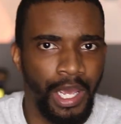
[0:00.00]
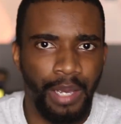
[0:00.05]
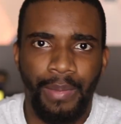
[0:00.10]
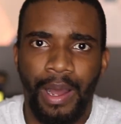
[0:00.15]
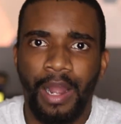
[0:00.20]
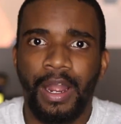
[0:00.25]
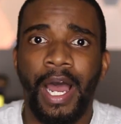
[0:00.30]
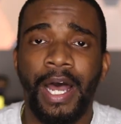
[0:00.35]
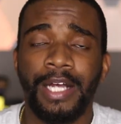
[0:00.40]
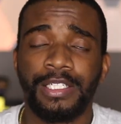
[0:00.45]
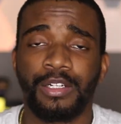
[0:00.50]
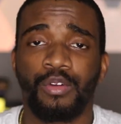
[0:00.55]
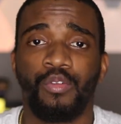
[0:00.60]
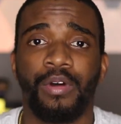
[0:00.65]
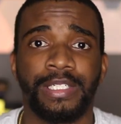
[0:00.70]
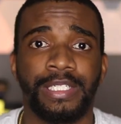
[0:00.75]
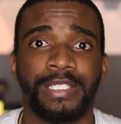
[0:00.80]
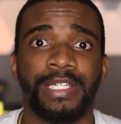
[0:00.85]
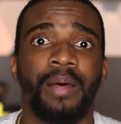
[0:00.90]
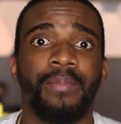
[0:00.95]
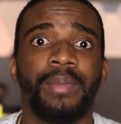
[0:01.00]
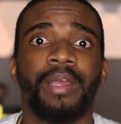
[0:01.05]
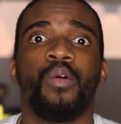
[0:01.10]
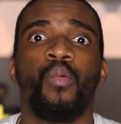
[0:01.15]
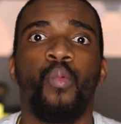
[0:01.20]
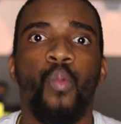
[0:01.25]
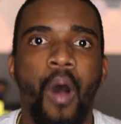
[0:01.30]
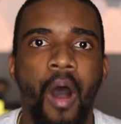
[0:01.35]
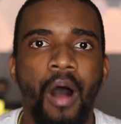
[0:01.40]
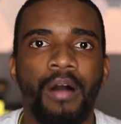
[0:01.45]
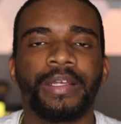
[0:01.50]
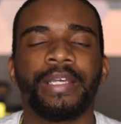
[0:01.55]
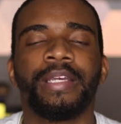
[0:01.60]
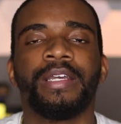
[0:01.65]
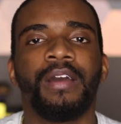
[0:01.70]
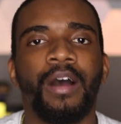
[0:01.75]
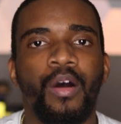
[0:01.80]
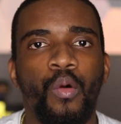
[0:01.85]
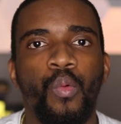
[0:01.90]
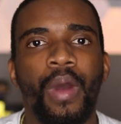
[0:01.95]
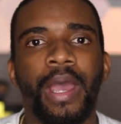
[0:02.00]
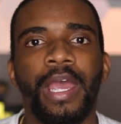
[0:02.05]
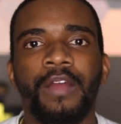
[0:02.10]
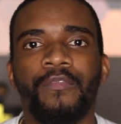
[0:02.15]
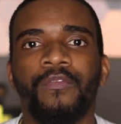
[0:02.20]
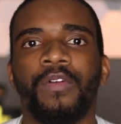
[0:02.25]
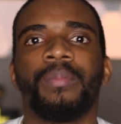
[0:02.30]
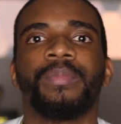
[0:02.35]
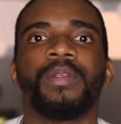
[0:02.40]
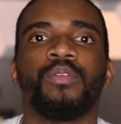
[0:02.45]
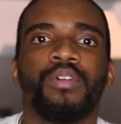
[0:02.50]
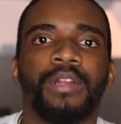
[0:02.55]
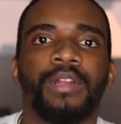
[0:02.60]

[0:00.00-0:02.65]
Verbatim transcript: And by consequences, I mean walking away from the